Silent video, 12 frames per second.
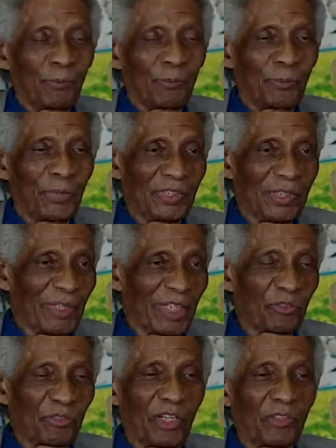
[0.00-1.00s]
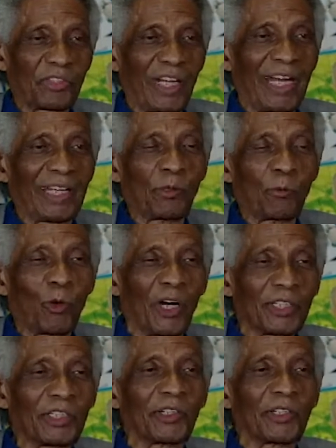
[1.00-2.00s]
put them in Excelsior, and in
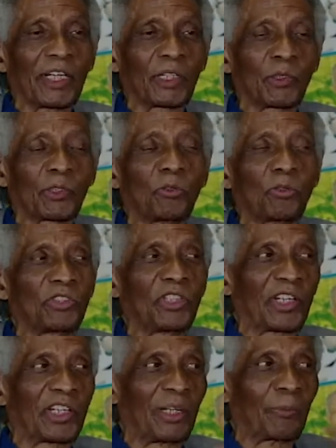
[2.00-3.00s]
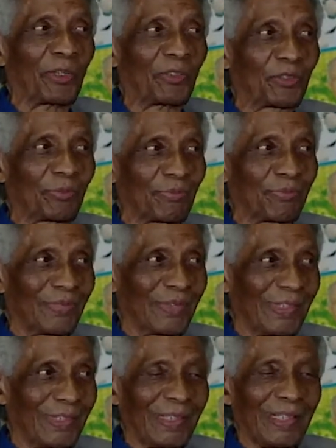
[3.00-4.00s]
1 year they could do senior Cambridge.
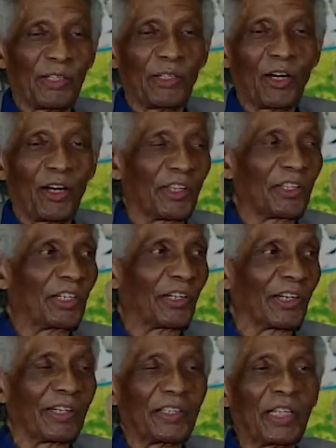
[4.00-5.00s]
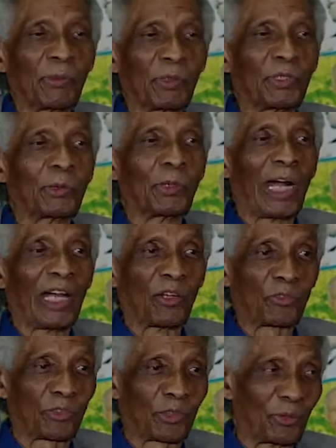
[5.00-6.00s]
And the other year, they would do higher
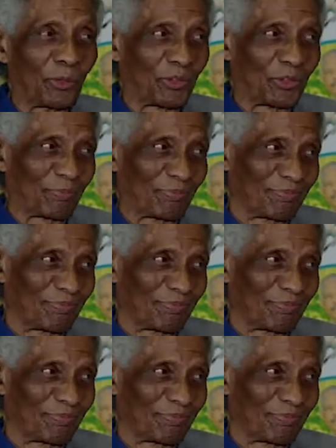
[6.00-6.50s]
schools.